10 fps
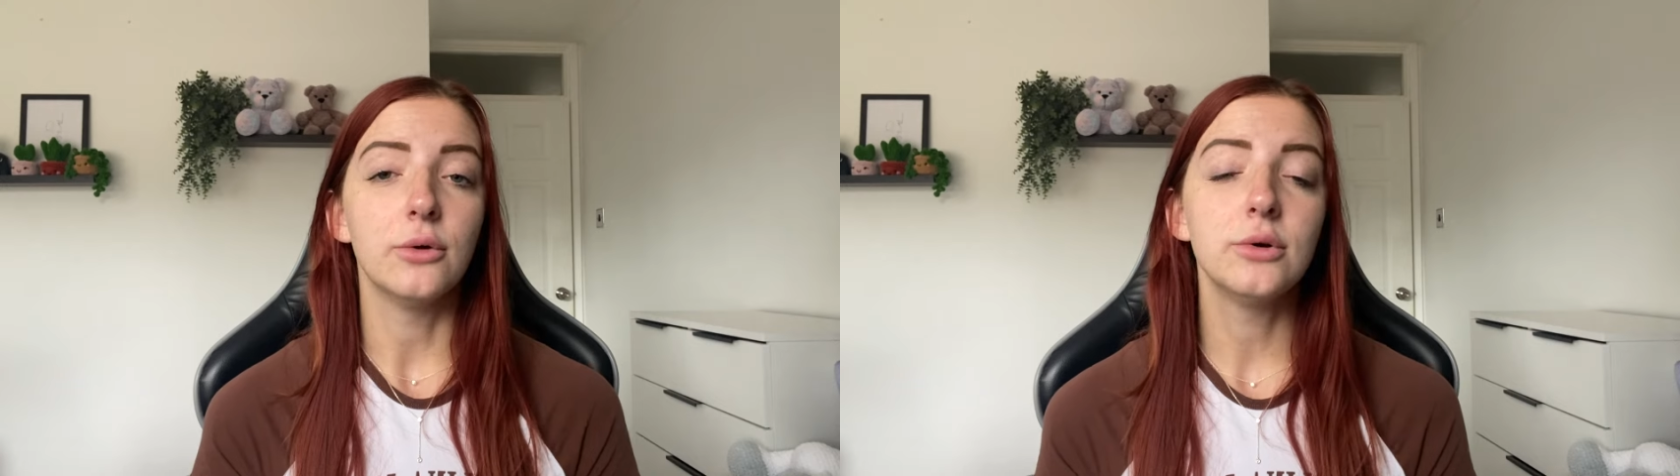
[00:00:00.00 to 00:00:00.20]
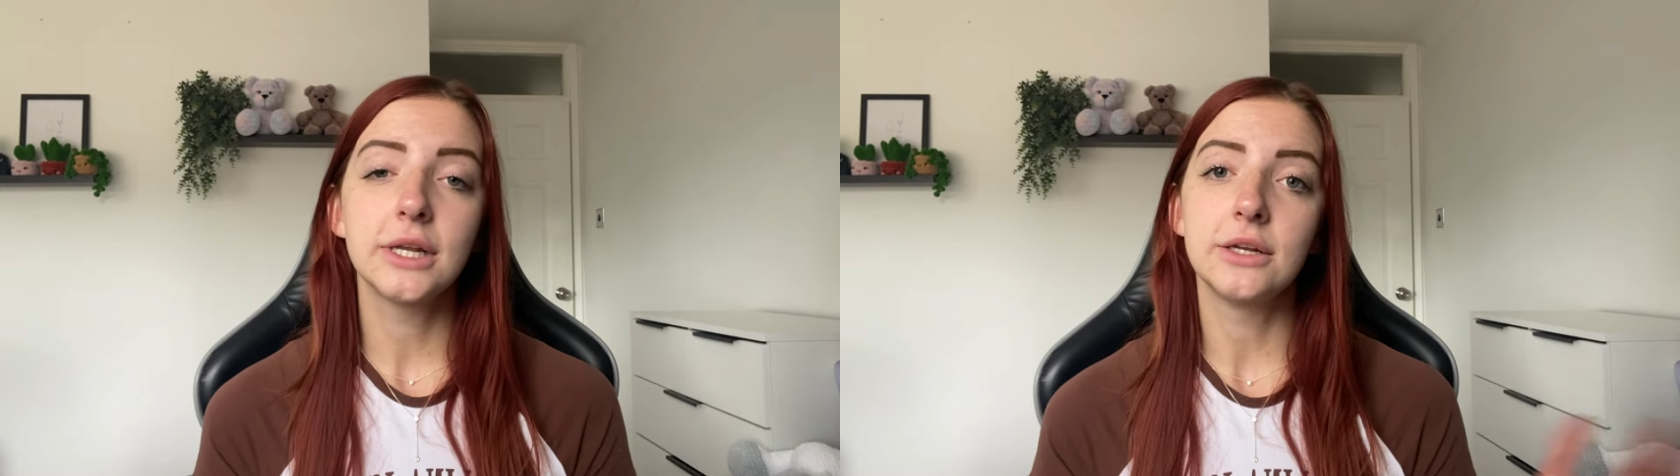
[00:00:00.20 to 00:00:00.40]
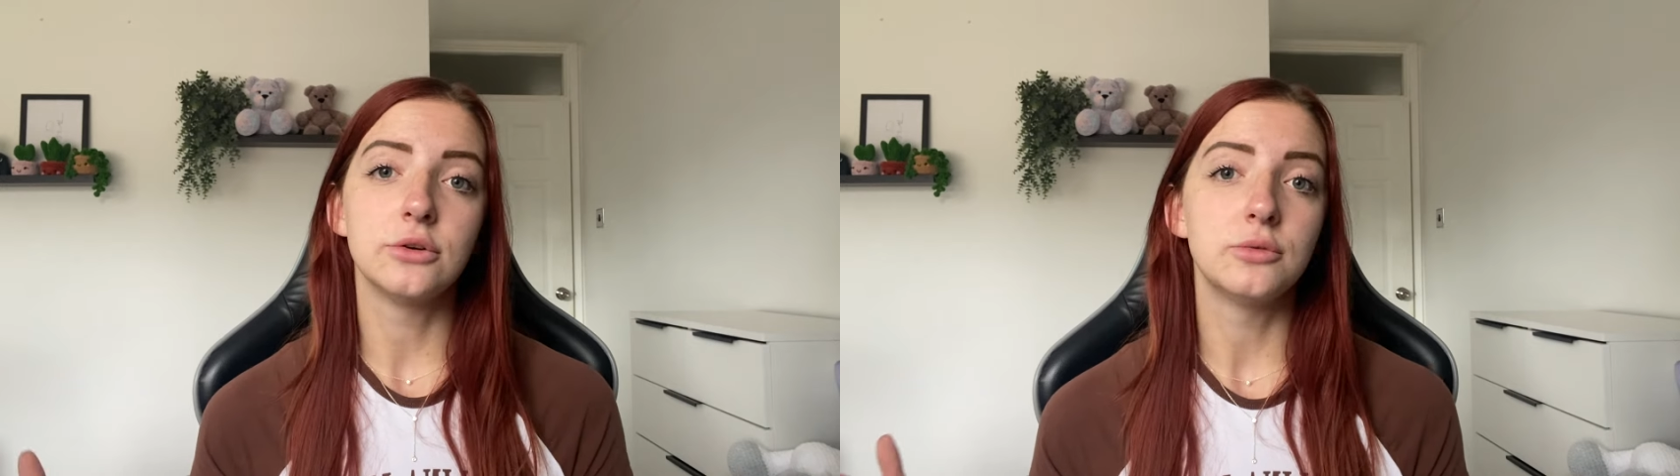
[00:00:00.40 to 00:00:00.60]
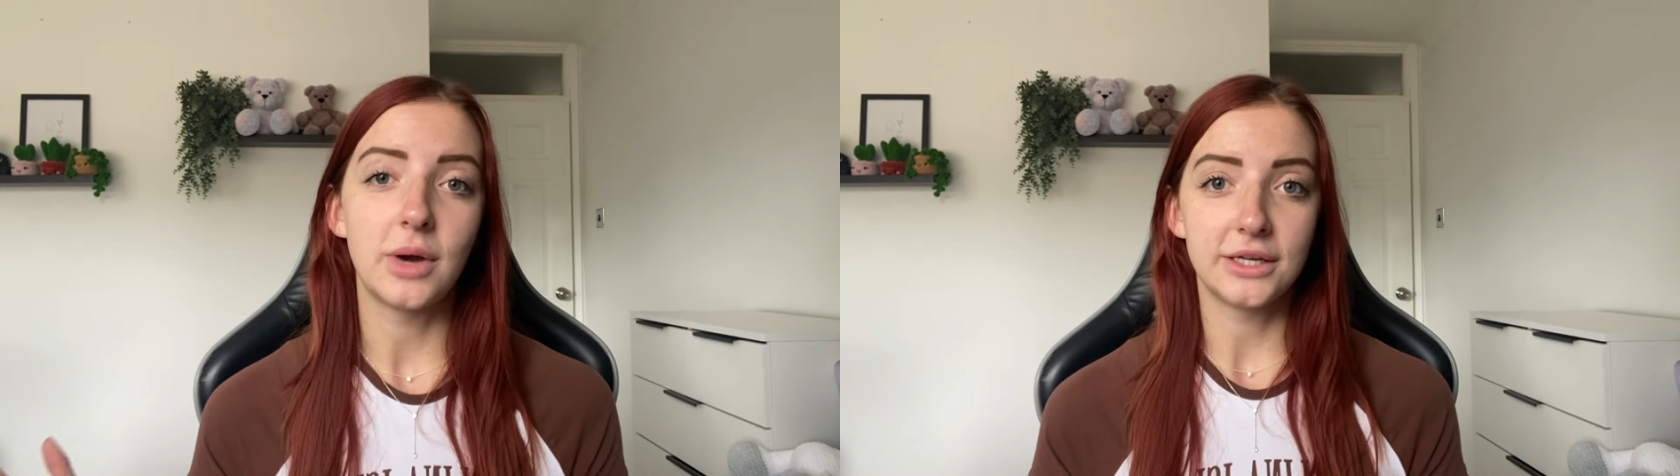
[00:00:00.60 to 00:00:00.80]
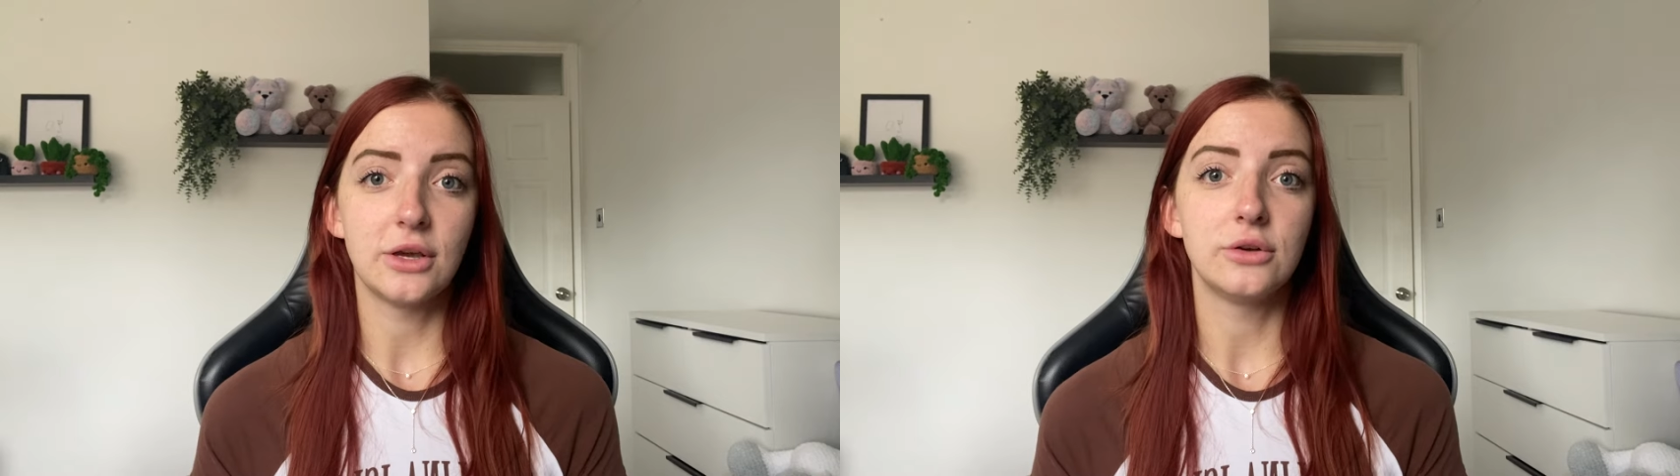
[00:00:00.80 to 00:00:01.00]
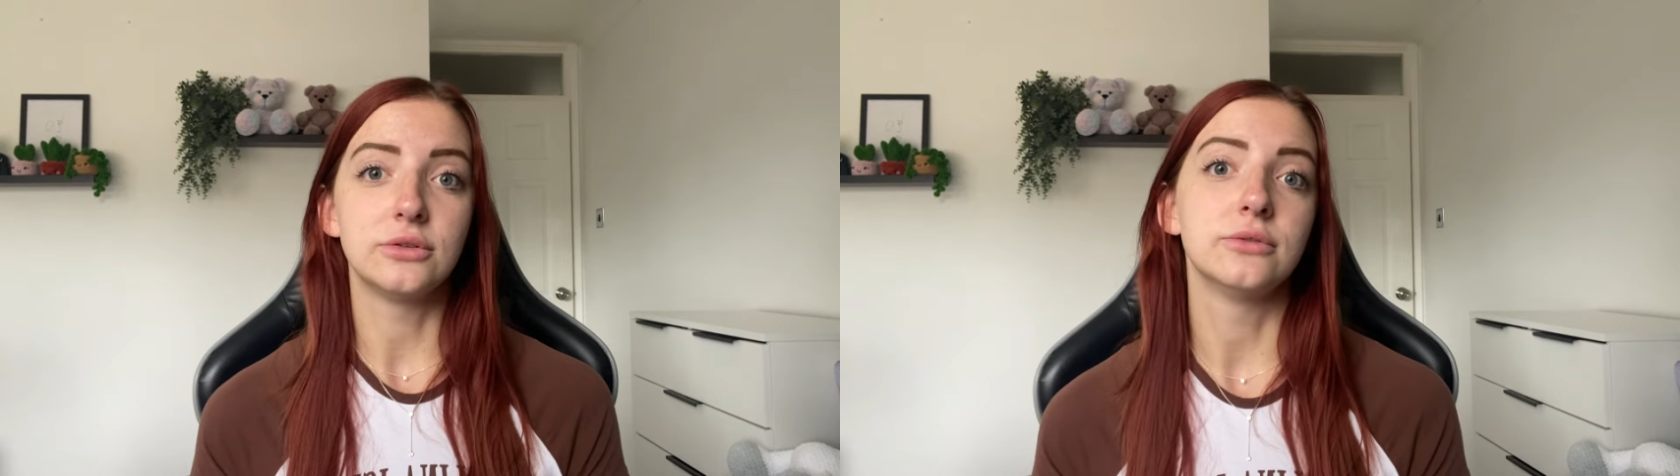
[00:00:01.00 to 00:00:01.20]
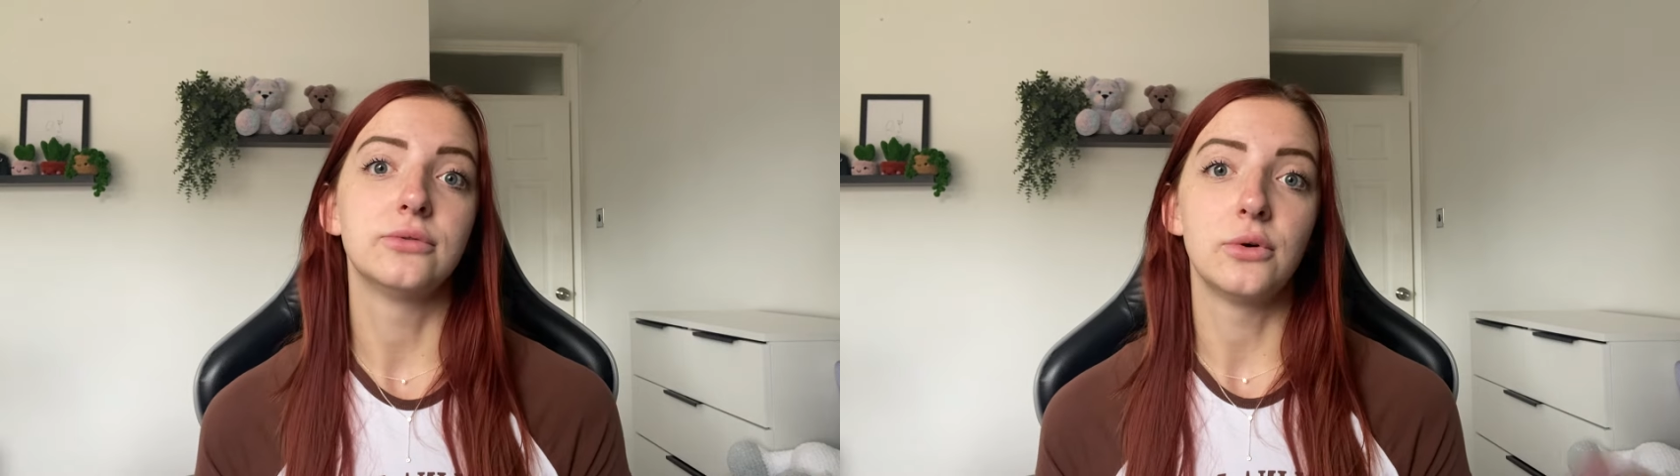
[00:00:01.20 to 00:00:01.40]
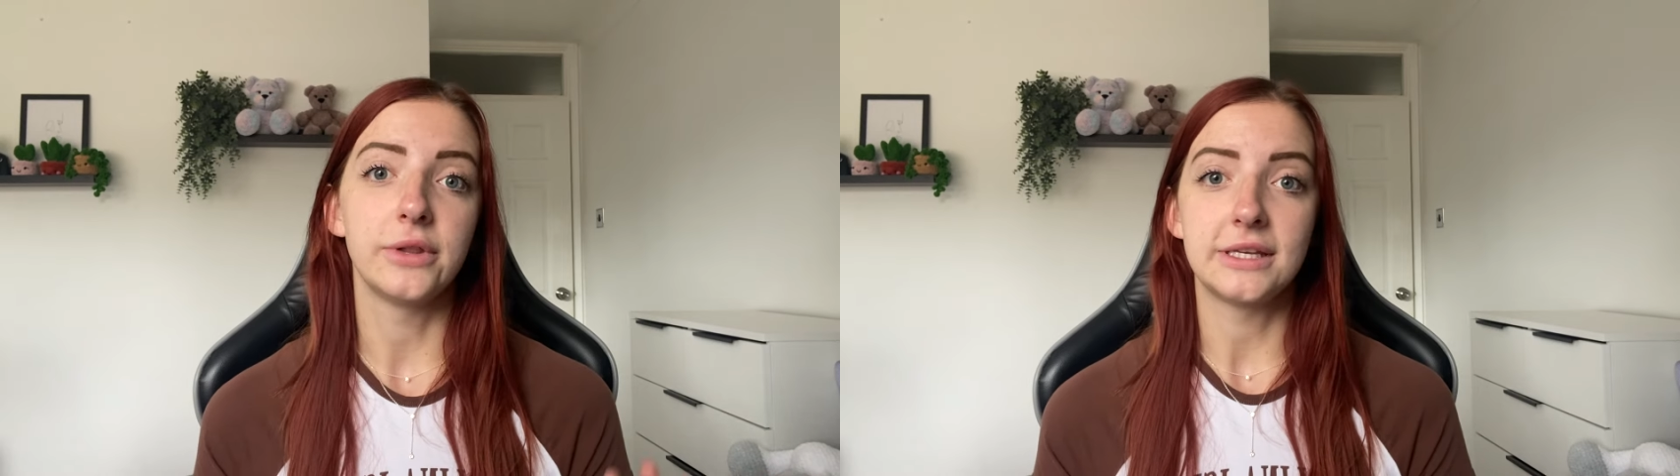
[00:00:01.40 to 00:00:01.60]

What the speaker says: all in all, my total for